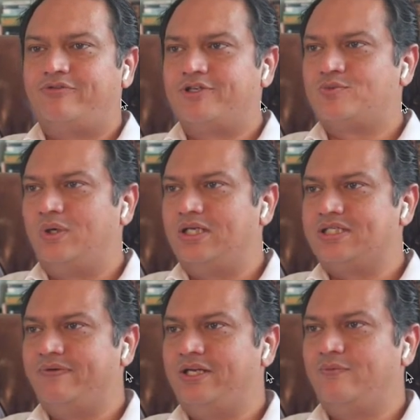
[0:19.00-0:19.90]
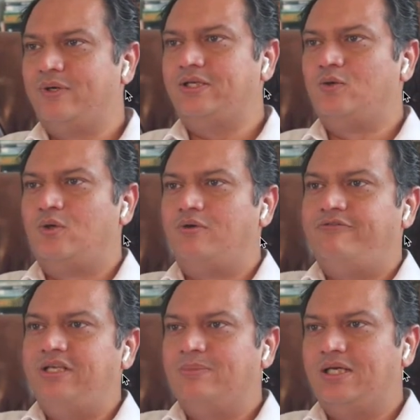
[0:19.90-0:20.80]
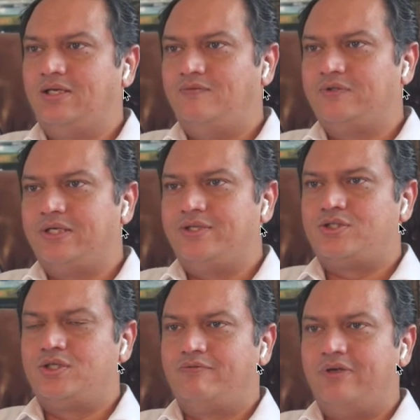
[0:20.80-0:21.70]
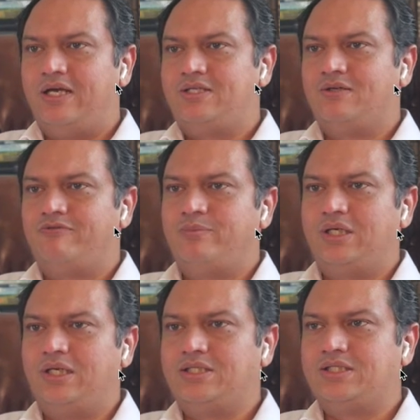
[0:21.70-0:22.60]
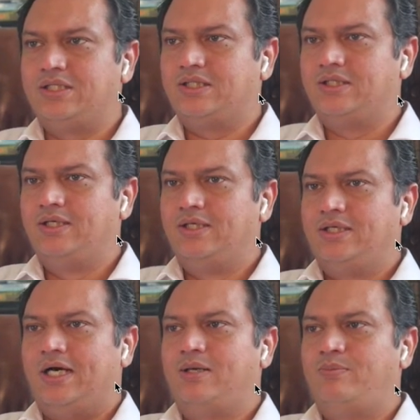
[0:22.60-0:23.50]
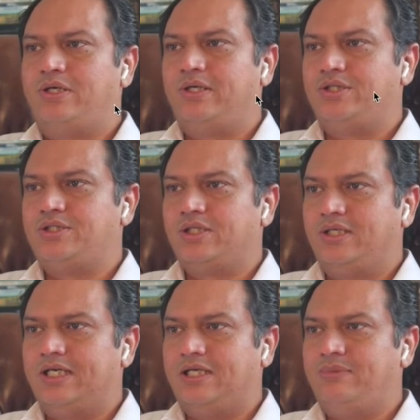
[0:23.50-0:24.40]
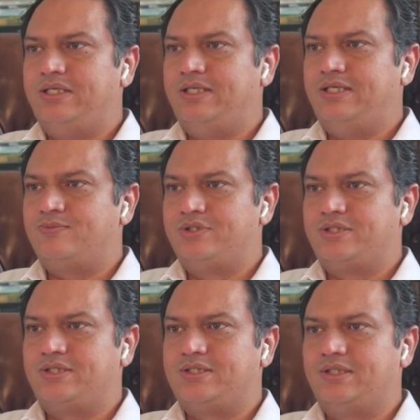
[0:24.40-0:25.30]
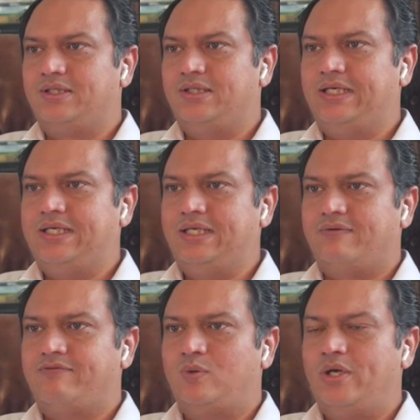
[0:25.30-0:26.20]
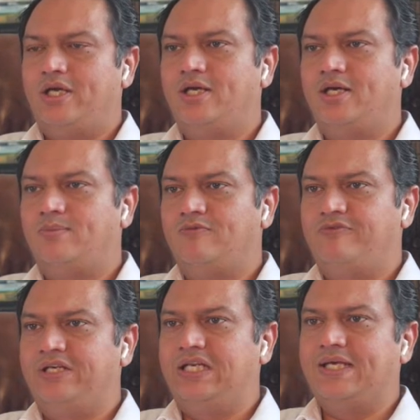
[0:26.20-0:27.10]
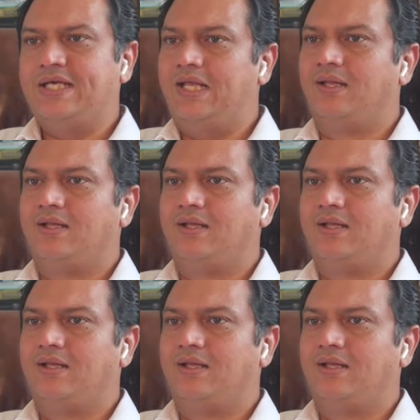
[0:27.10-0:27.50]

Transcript: one, a 71-year-old female with a history of atrial fibrillation, hypertension, and diabetes presents in ED after waking up feeling ill.